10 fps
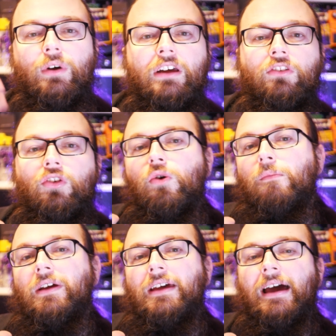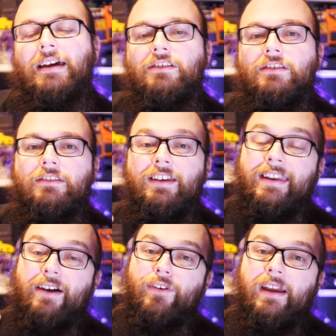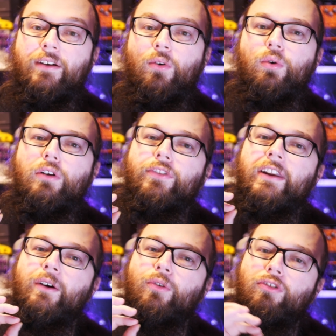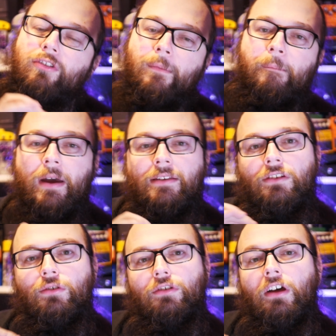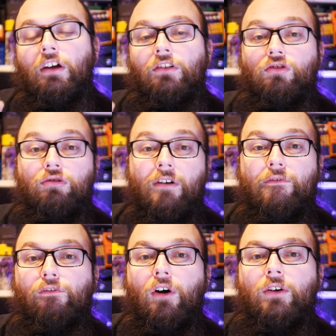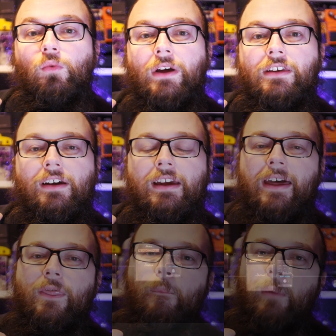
it took me ages to navigate all of the little sub-menus to try and find where you can get the